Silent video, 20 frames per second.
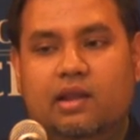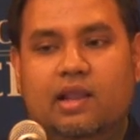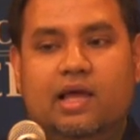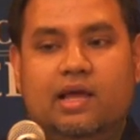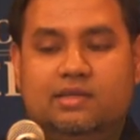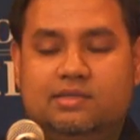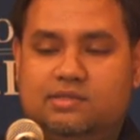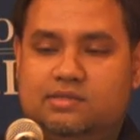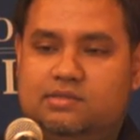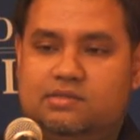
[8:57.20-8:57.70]
And
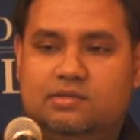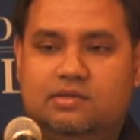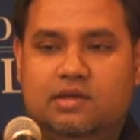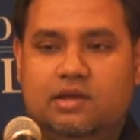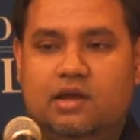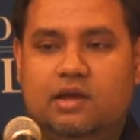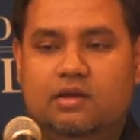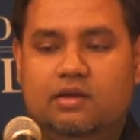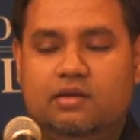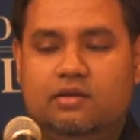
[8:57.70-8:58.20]

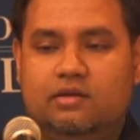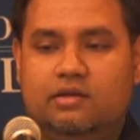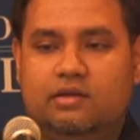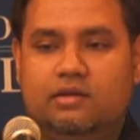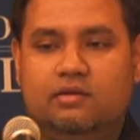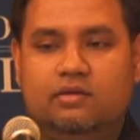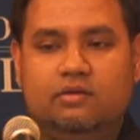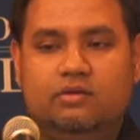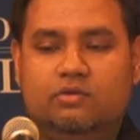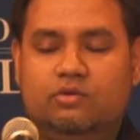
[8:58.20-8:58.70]
alas,
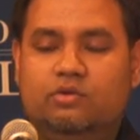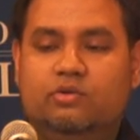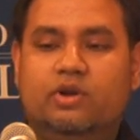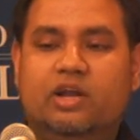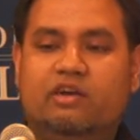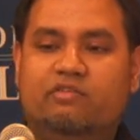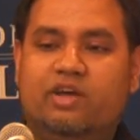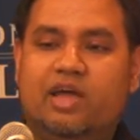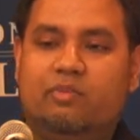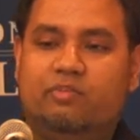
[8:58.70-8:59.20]

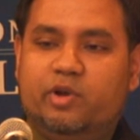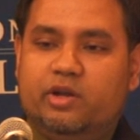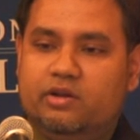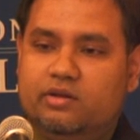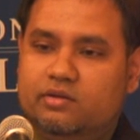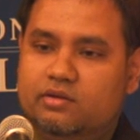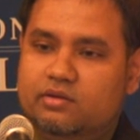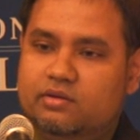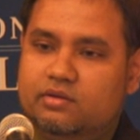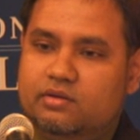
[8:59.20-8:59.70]
couldn't have
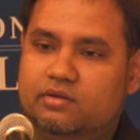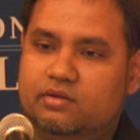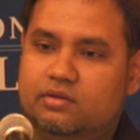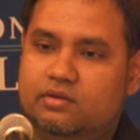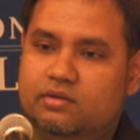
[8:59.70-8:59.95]
happened.